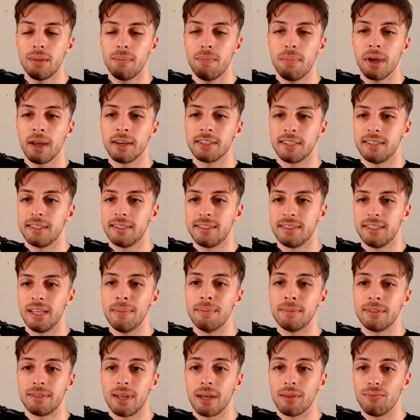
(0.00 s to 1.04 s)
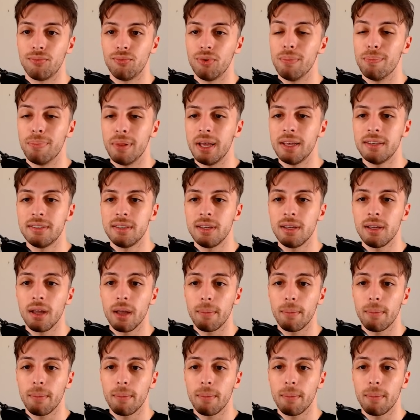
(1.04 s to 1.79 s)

because it seems that replacing